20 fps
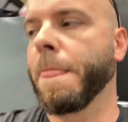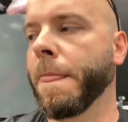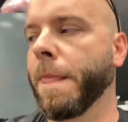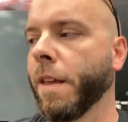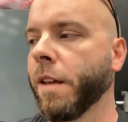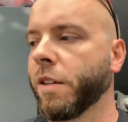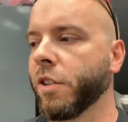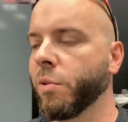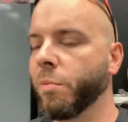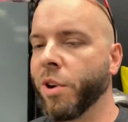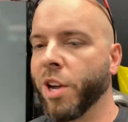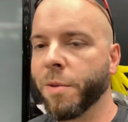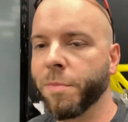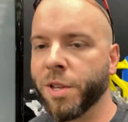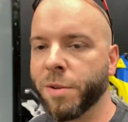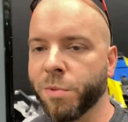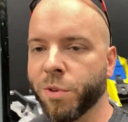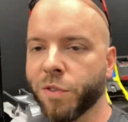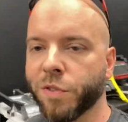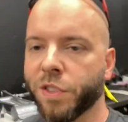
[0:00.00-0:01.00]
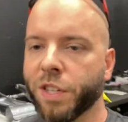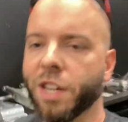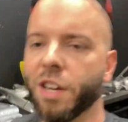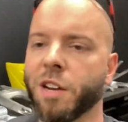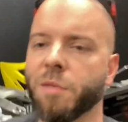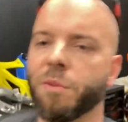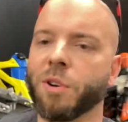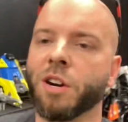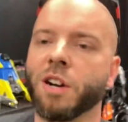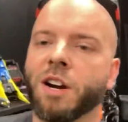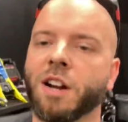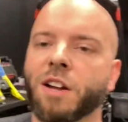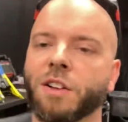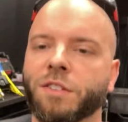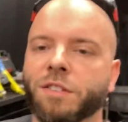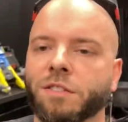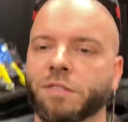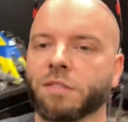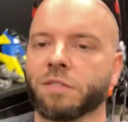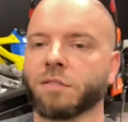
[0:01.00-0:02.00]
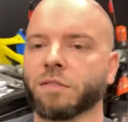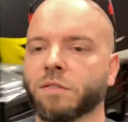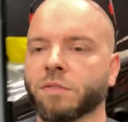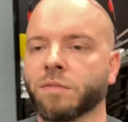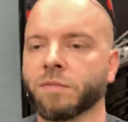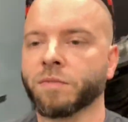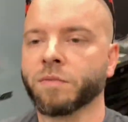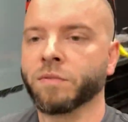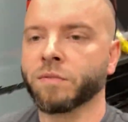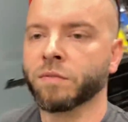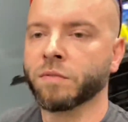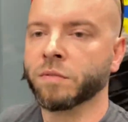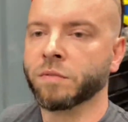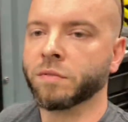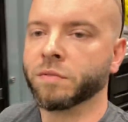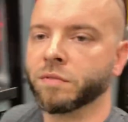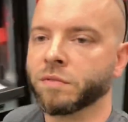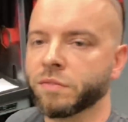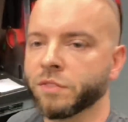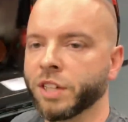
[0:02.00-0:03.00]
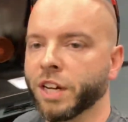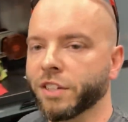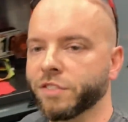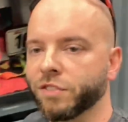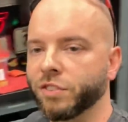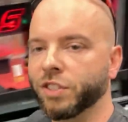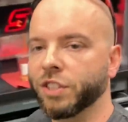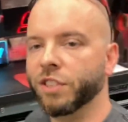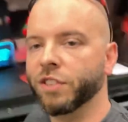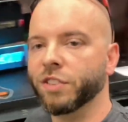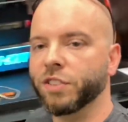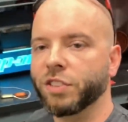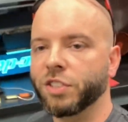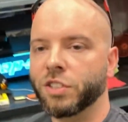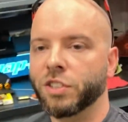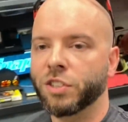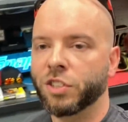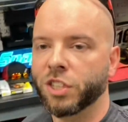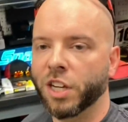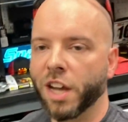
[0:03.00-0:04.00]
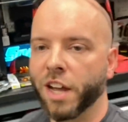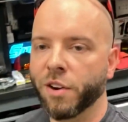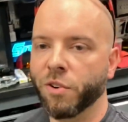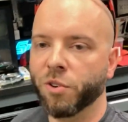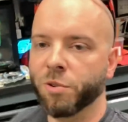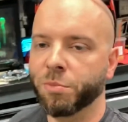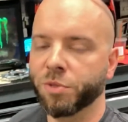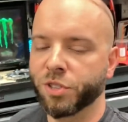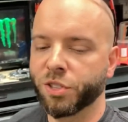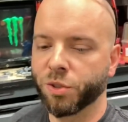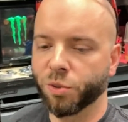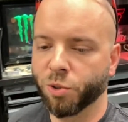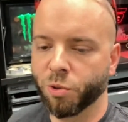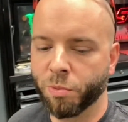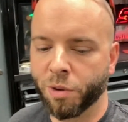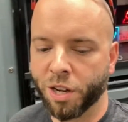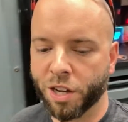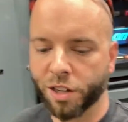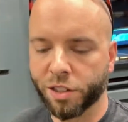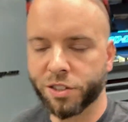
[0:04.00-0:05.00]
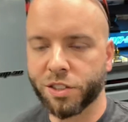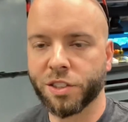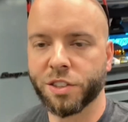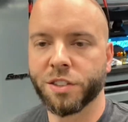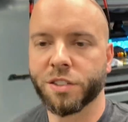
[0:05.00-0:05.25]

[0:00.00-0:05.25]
Don't mind me moving the camera around. You guys have seen this ginormous toolbox.